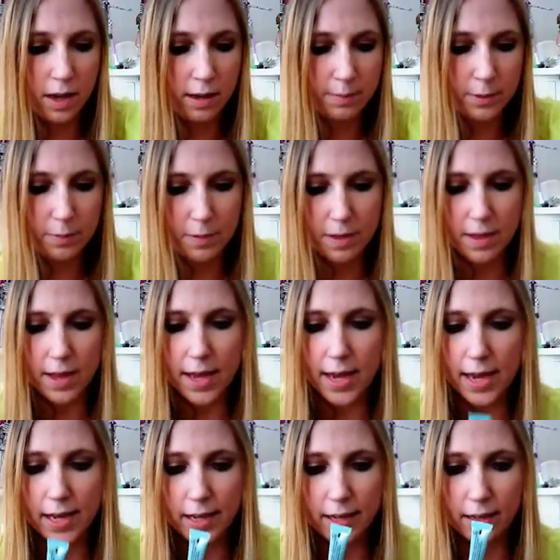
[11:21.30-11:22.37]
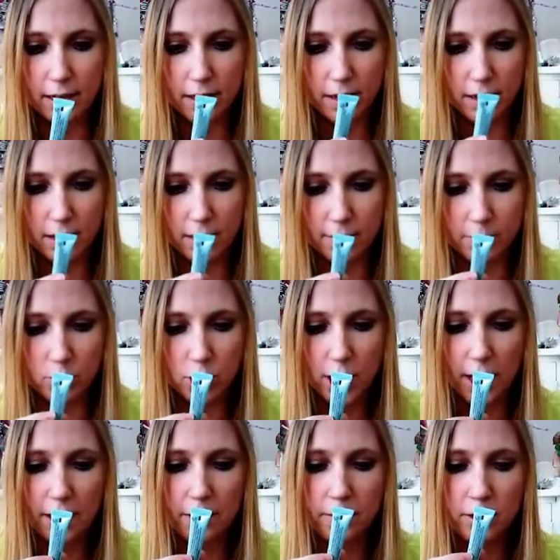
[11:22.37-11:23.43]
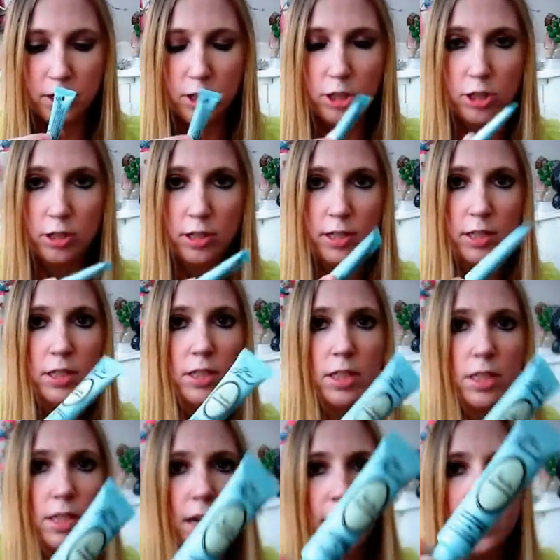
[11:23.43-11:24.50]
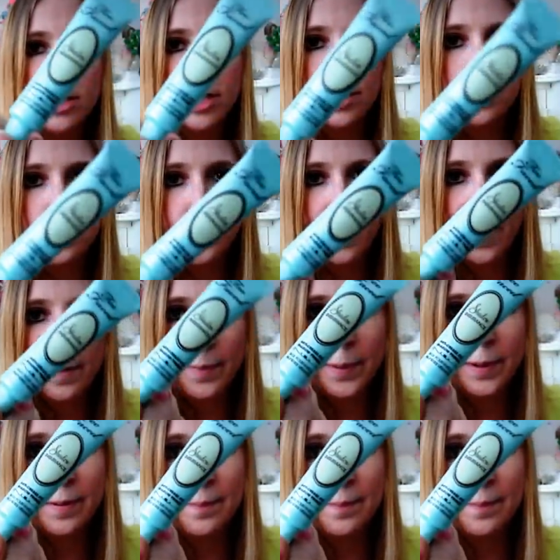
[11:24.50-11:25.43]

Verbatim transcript: comes with a um, Shadow Insurance eyeshadow primer.